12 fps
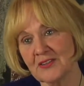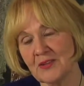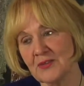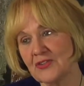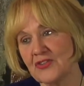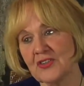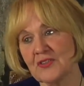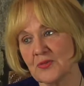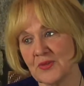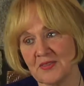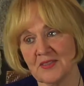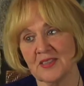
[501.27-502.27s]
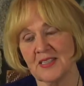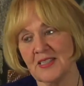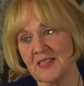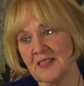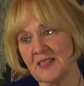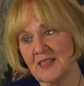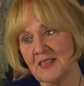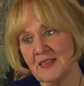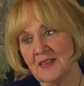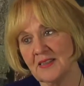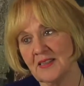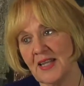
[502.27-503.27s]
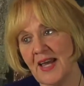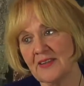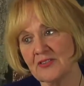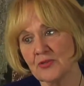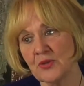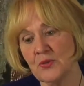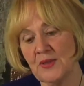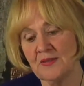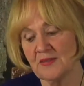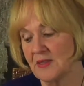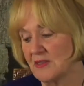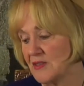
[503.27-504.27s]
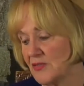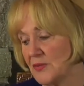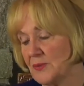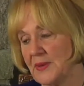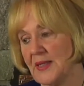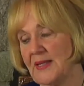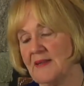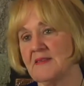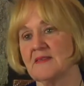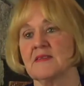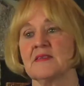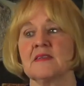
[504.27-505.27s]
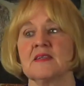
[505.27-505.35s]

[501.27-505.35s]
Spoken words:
I was just recently, the last 3 weeks, in a different place.